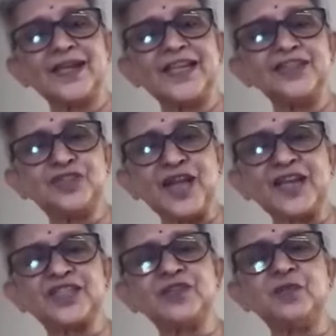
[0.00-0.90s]

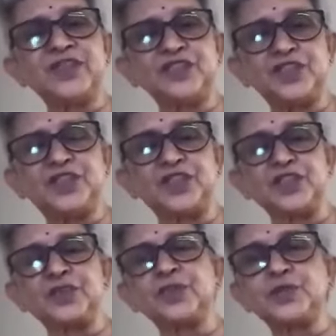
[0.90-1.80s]
interaction with the
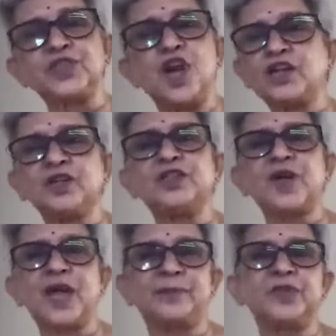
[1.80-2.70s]
teachers, which was not going to
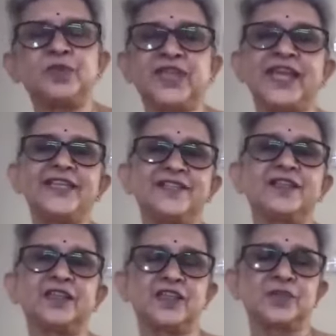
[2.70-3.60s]
happen with the
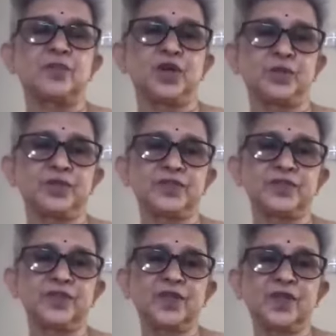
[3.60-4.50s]
asynchronous modules.
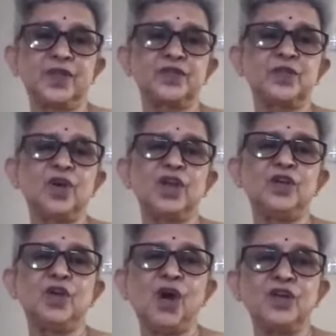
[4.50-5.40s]
So a
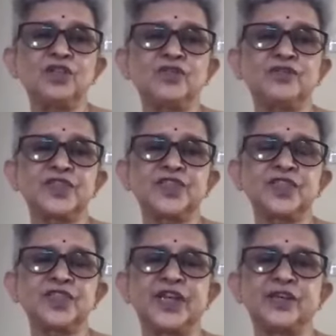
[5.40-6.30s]
lot of
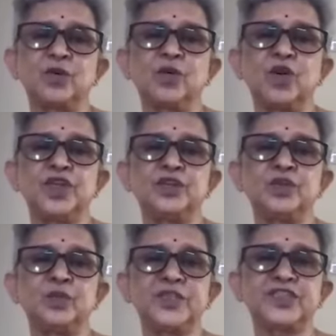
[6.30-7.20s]
research had to go into
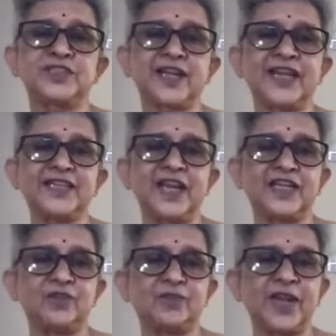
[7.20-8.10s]
which is the right
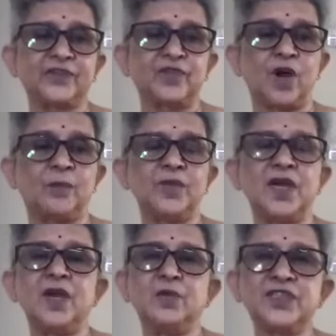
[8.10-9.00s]
kind of platform,
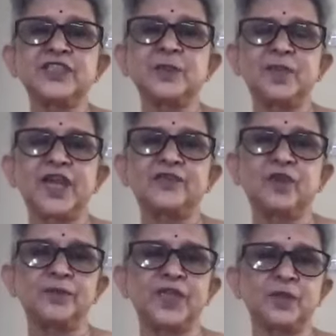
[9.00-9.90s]
which is the
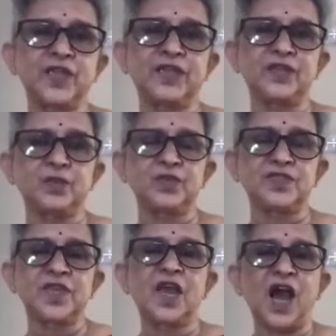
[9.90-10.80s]
platform that we can
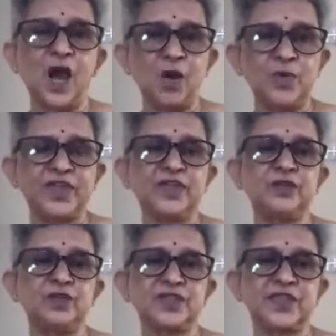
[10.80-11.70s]
use, how we can
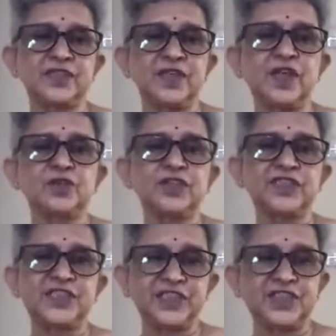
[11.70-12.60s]
use it. So the
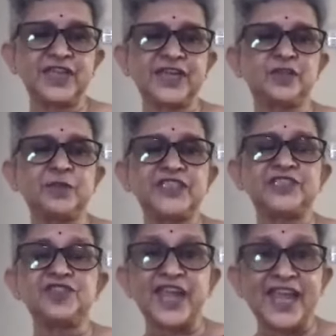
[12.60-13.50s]
teachers had to be
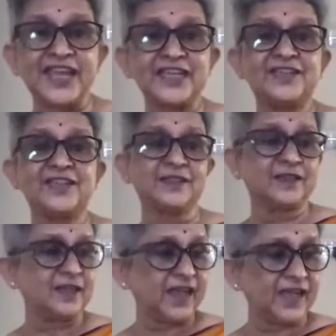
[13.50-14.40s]
trained
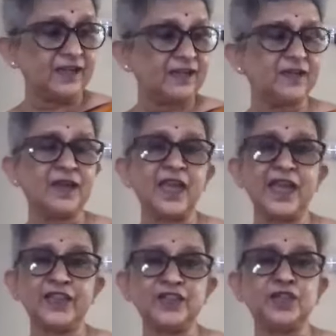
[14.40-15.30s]
in
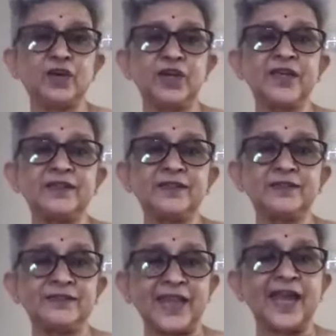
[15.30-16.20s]
ensuring
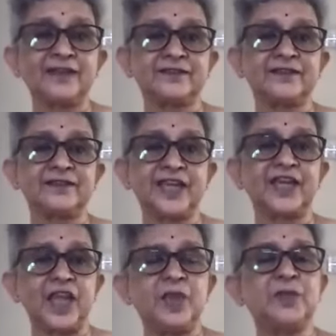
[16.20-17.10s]
that they
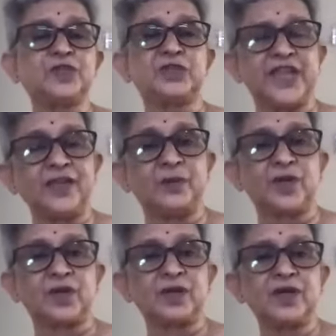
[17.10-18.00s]
are able to
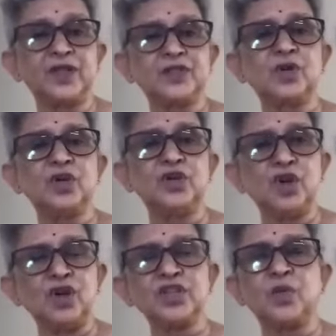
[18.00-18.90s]
deliver. So a
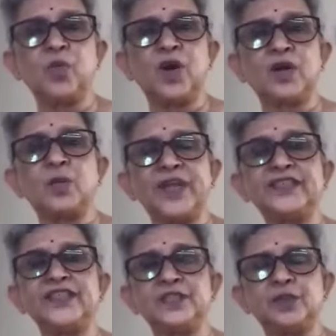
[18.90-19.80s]
lot of work
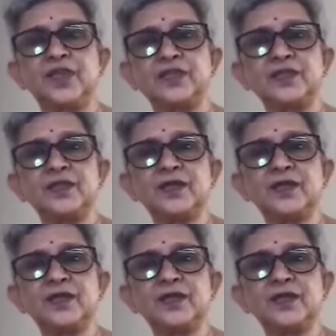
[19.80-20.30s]
went into it,